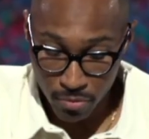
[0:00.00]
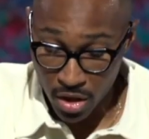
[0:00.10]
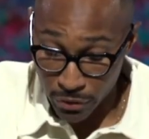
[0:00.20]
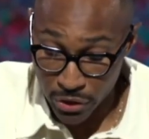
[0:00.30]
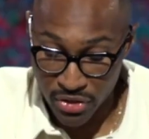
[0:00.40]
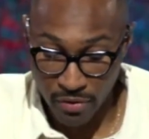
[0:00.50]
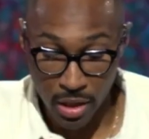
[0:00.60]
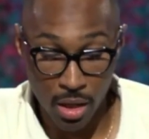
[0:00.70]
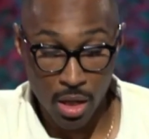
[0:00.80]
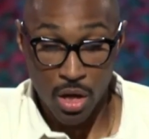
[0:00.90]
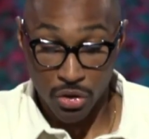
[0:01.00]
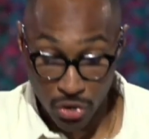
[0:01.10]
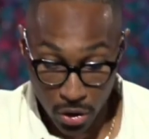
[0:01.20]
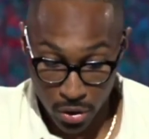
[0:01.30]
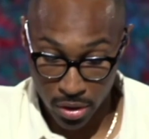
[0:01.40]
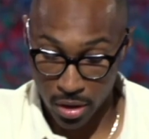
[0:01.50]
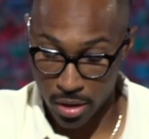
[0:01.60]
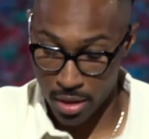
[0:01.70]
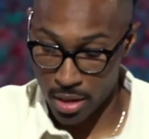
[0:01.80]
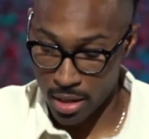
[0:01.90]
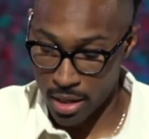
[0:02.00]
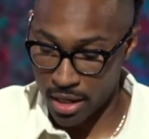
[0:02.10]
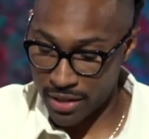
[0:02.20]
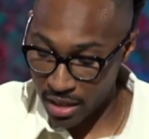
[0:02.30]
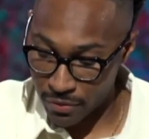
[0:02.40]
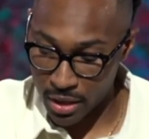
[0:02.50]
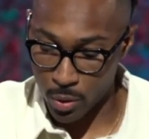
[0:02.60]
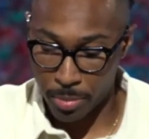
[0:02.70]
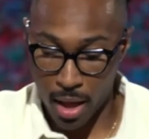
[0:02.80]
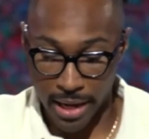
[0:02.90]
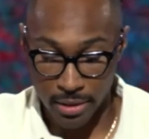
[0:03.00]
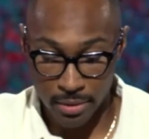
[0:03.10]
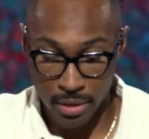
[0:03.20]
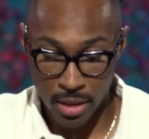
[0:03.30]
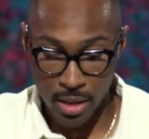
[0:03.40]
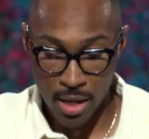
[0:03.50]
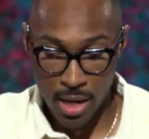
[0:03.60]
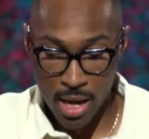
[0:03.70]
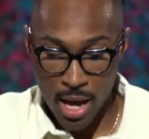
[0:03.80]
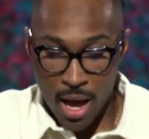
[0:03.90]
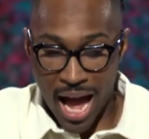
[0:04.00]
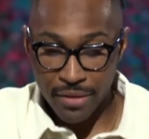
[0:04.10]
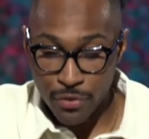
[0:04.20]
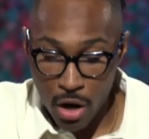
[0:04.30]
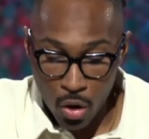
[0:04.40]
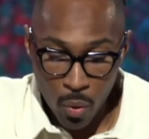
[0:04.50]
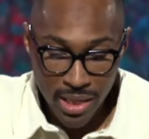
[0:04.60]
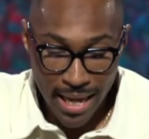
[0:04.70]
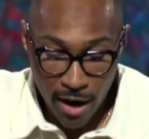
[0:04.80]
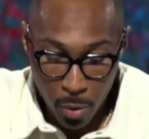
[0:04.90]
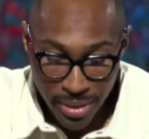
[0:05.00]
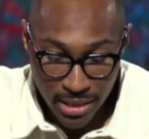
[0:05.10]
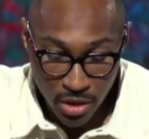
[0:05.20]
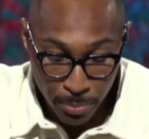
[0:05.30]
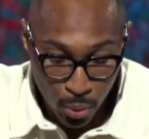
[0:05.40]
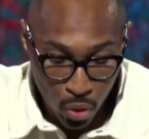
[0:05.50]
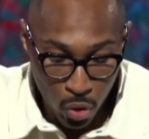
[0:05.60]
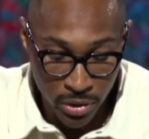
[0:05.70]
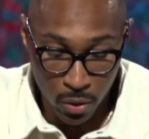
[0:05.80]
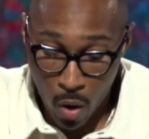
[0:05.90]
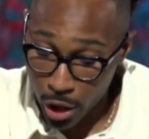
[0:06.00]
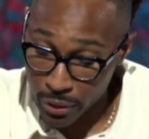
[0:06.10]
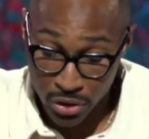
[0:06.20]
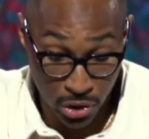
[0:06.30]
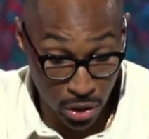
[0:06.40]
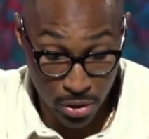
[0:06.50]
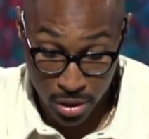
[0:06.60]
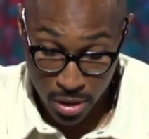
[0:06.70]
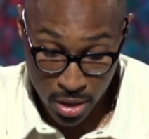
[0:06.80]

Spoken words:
Verse 7, sir, the invalid replied, I have no one to help me into the pool when the water is stirred.